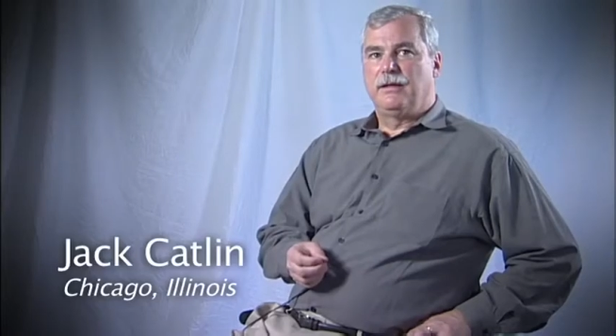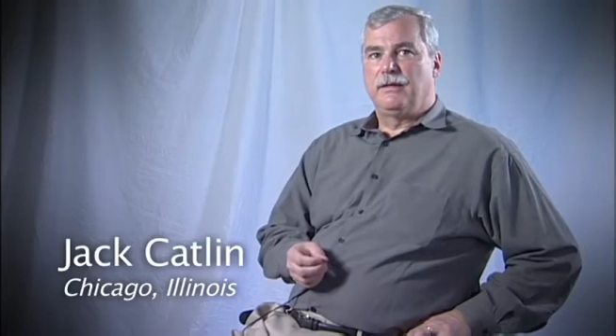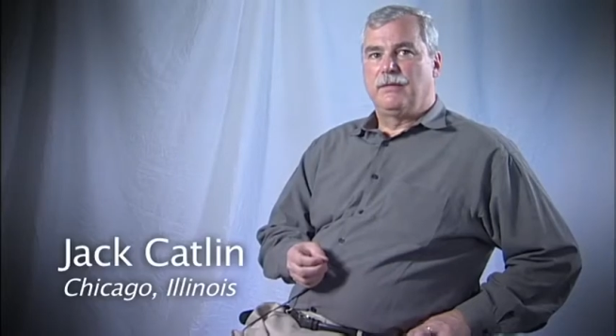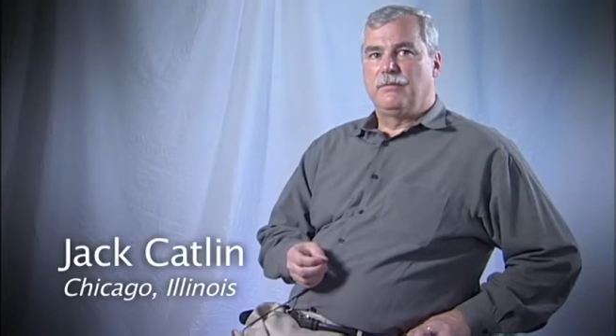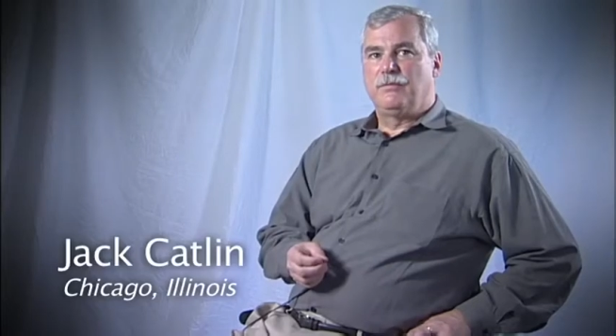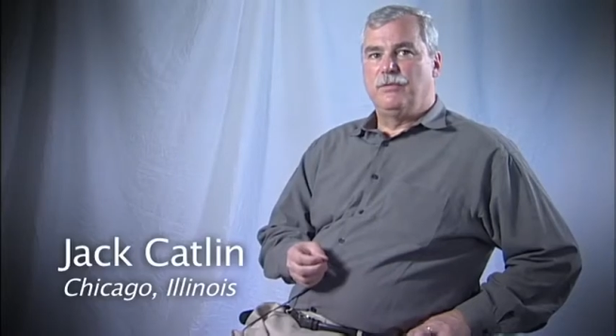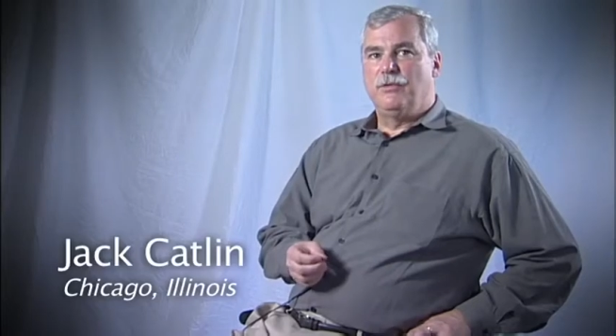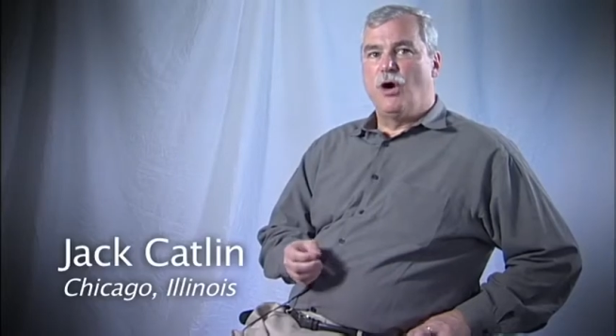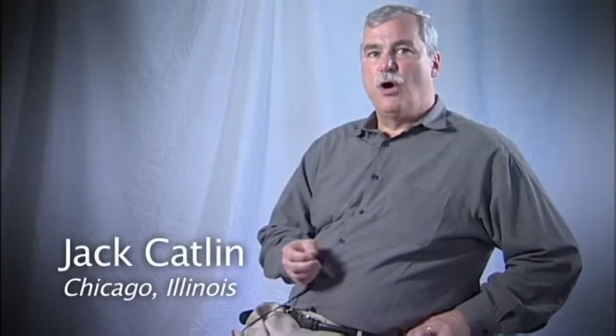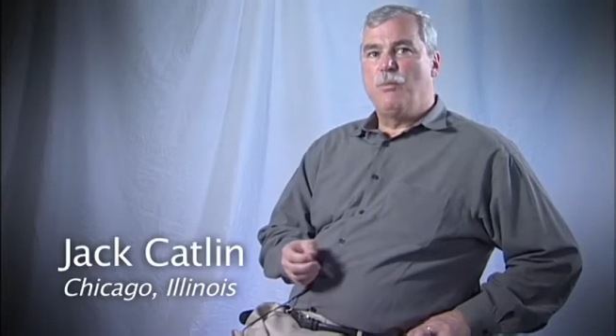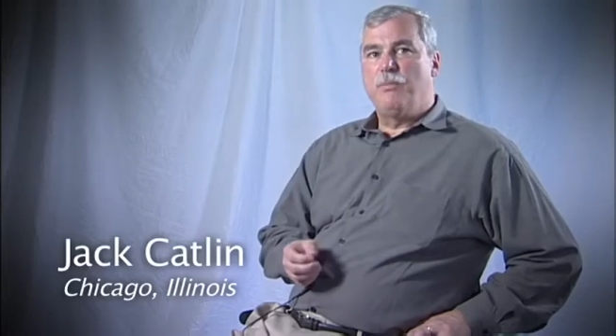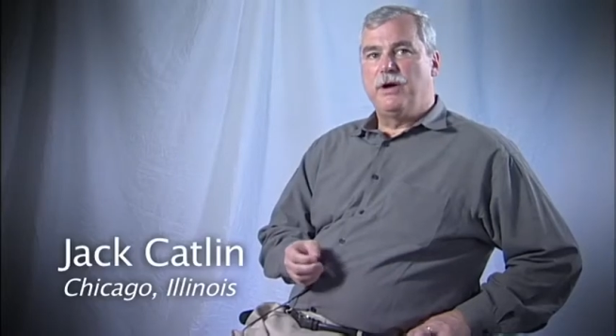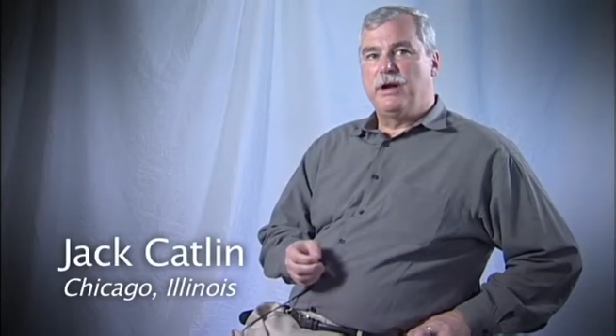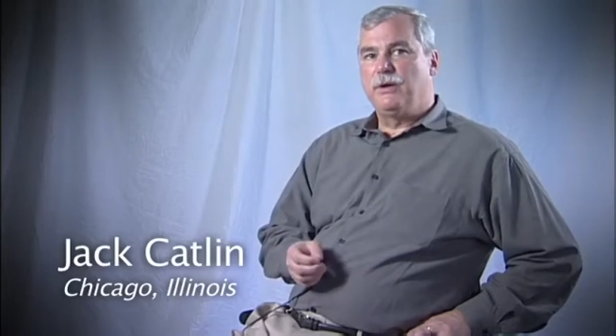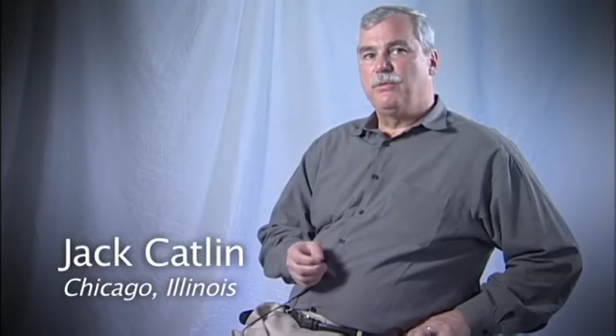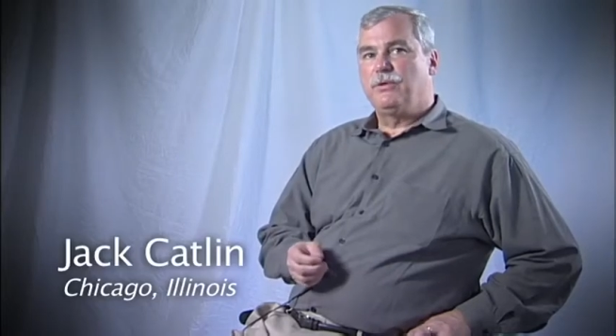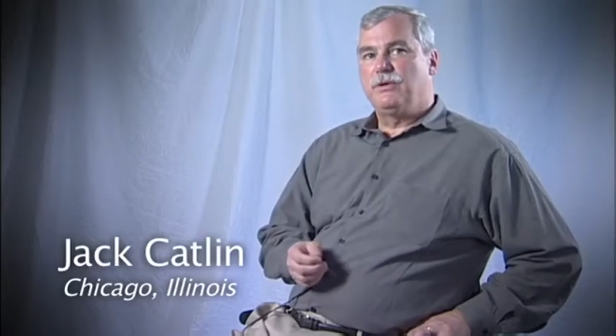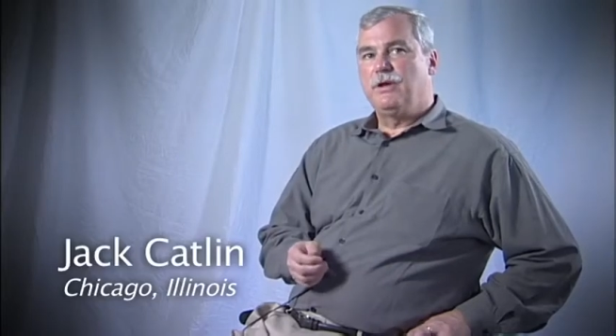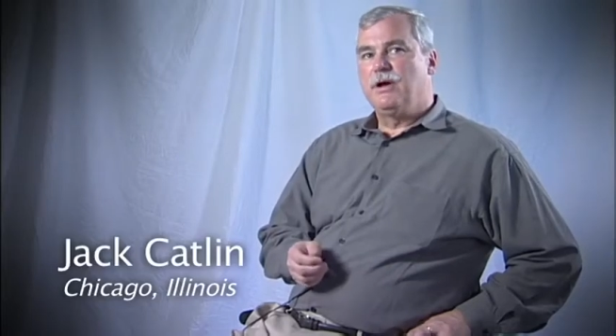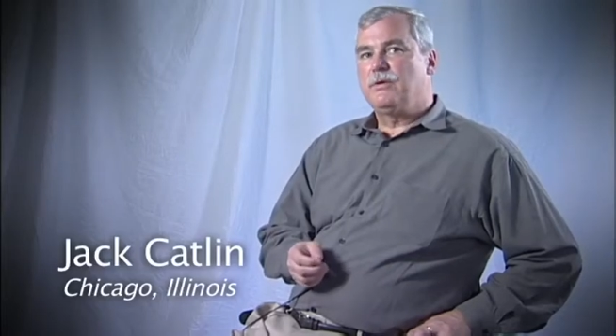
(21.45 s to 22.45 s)

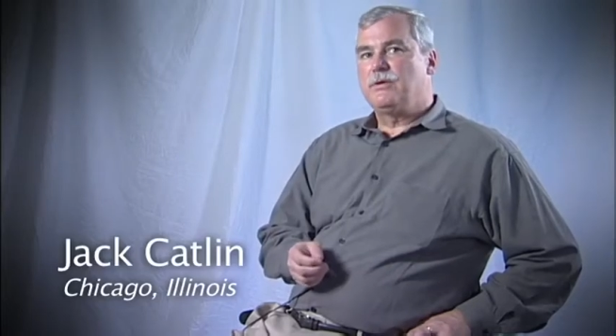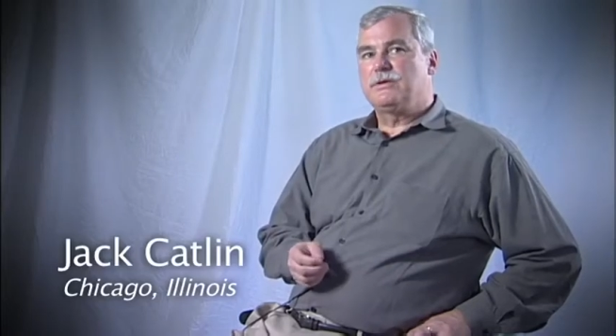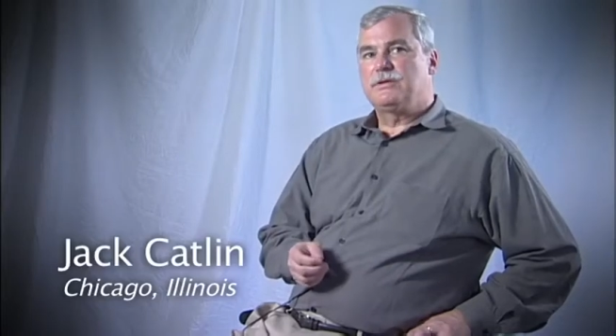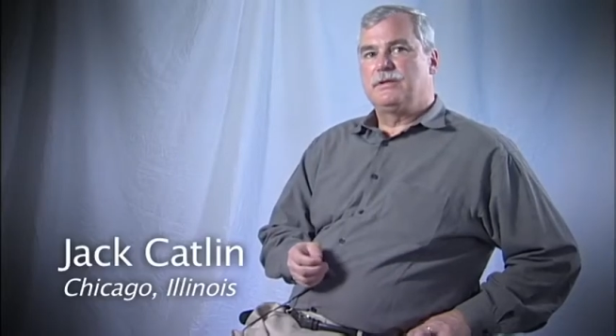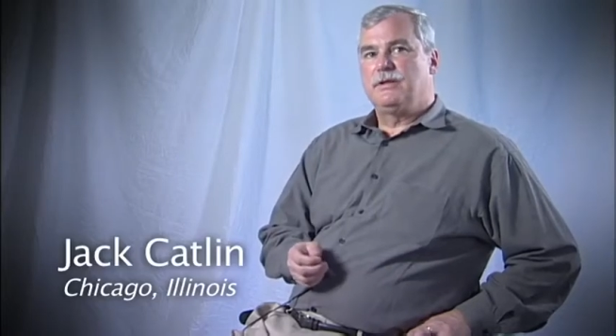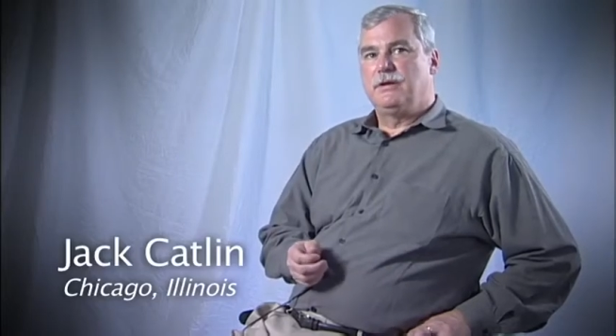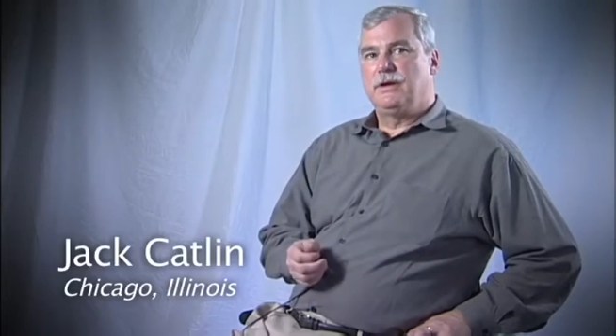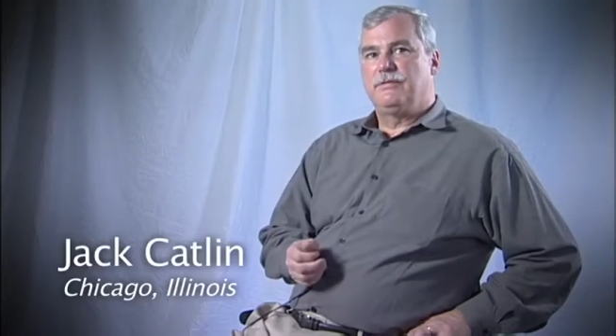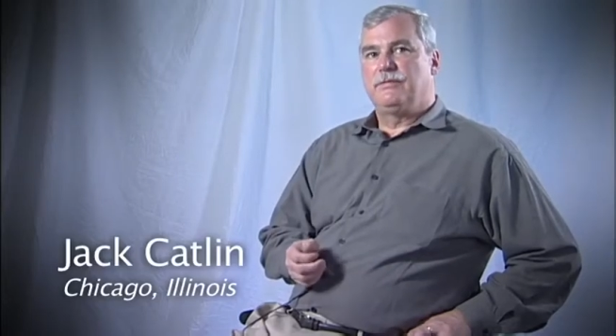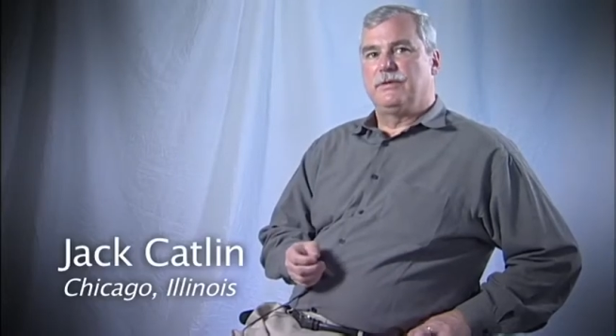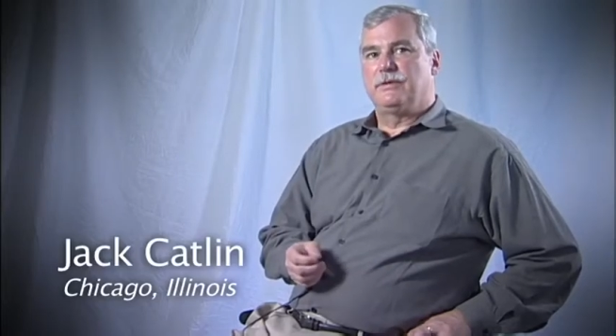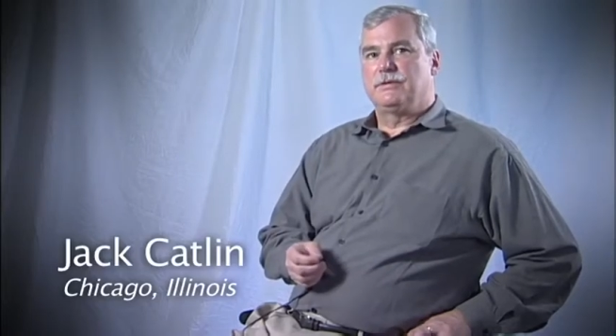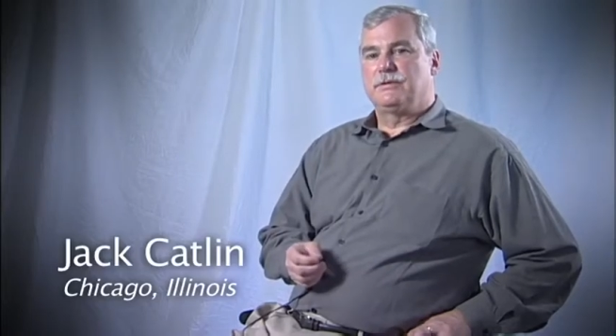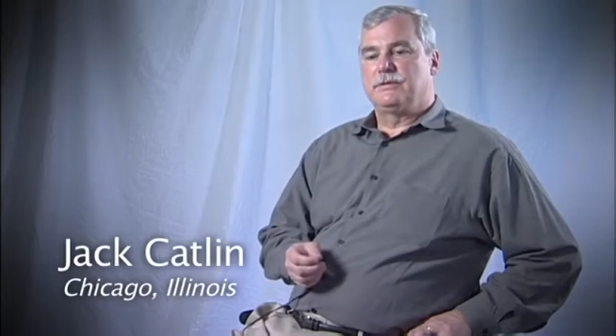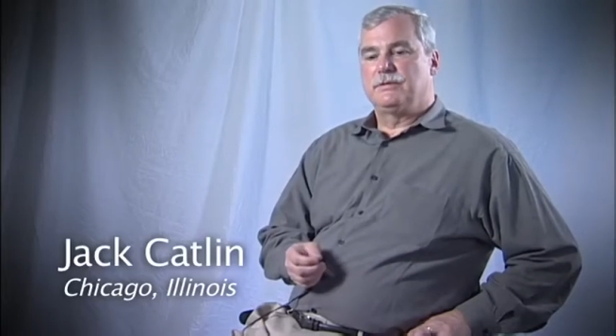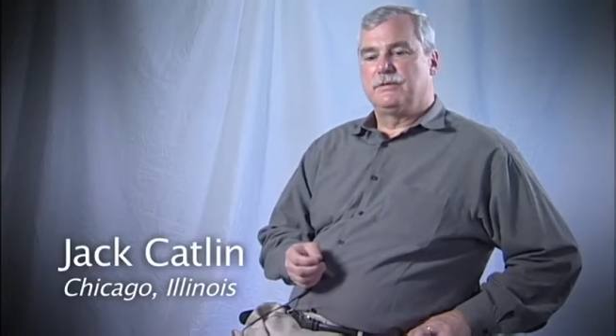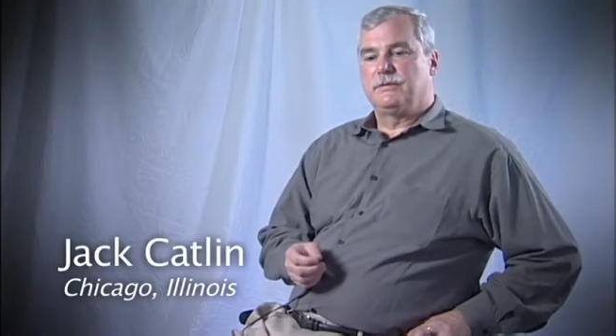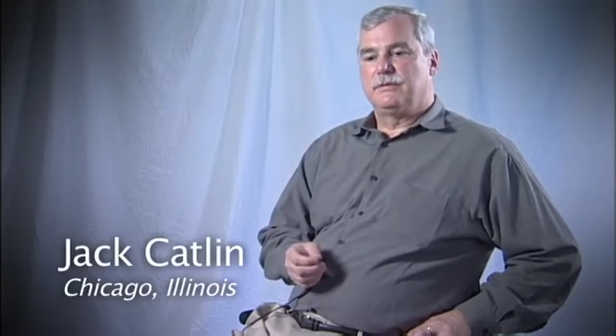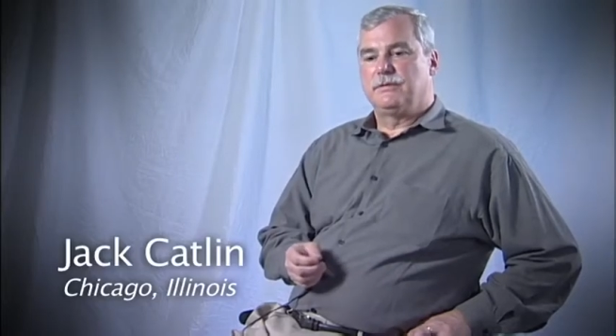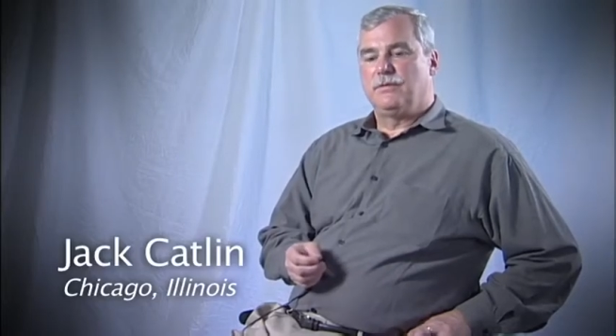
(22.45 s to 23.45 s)
Nobody would notice the difference.